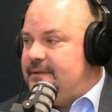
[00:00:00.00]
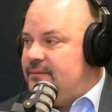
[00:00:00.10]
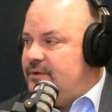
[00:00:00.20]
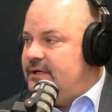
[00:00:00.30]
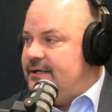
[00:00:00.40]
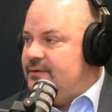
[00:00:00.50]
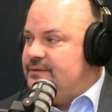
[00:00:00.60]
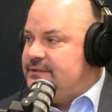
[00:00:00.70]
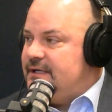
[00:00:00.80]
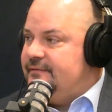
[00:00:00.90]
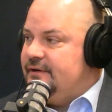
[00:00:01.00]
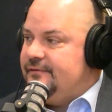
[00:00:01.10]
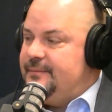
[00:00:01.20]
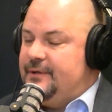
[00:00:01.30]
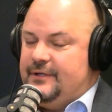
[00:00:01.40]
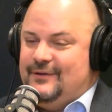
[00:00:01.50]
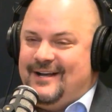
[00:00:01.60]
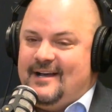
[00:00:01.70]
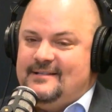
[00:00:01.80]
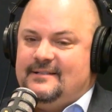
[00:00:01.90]
That one I know is very familiar to you
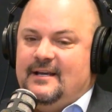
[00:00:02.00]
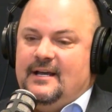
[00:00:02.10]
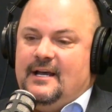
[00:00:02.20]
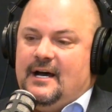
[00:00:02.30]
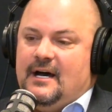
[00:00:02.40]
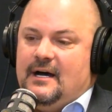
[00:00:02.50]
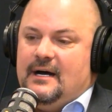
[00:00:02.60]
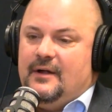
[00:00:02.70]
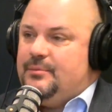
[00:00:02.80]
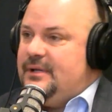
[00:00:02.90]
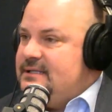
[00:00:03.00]
guys. Other